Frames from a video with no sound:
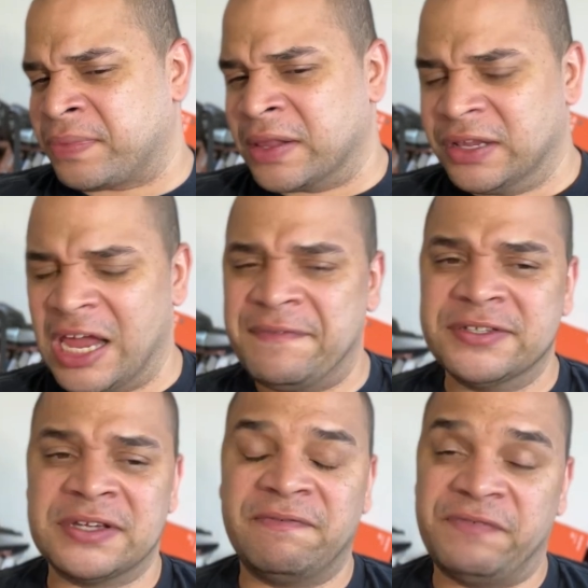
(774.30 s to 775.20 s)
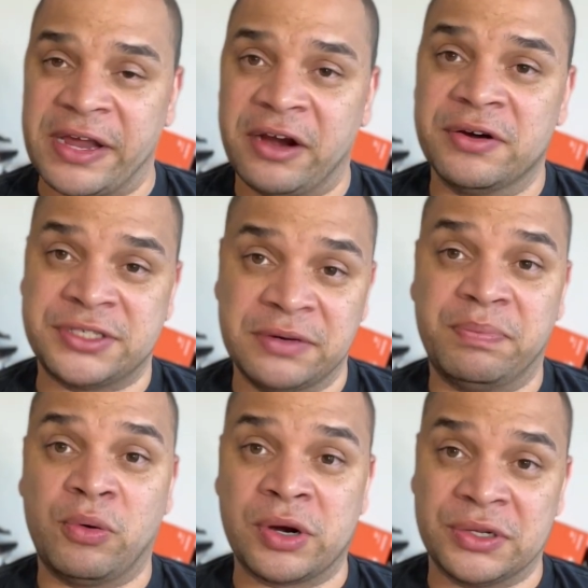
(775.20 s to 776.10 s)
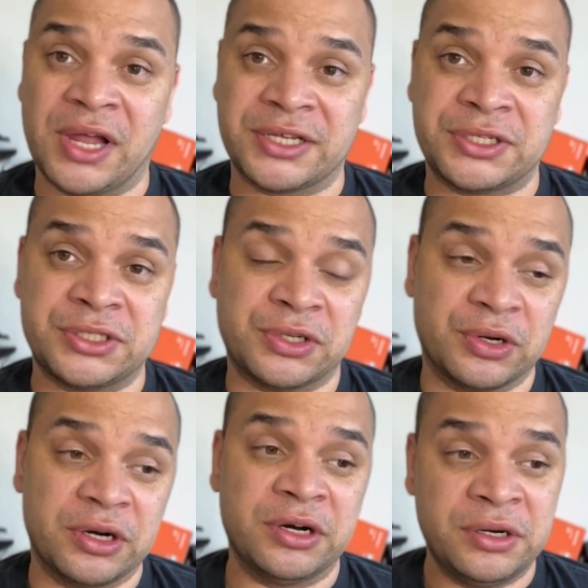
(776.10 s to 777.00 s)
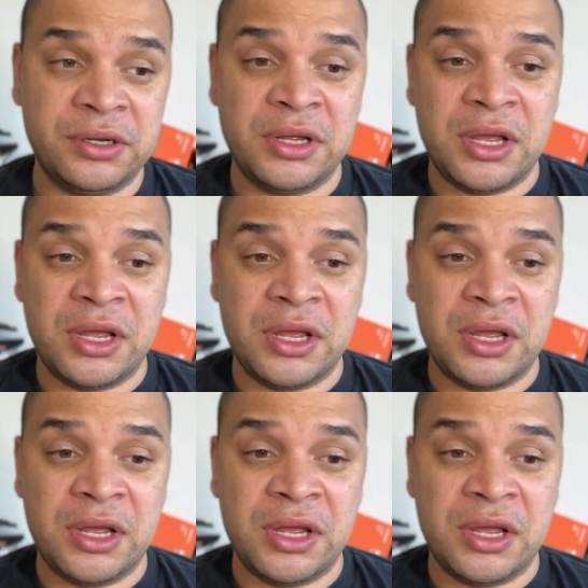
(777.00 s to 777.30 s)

life is unfair is an important lesson to learn.